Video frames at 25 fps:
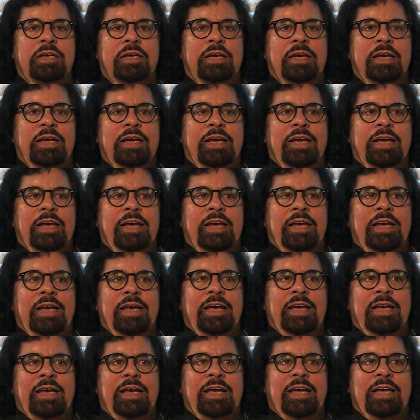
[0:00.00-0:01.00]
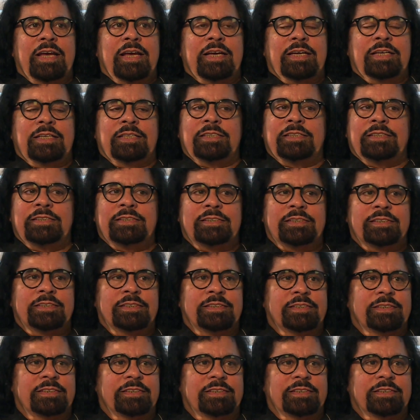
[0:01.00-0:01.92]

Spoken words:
(no one is talking)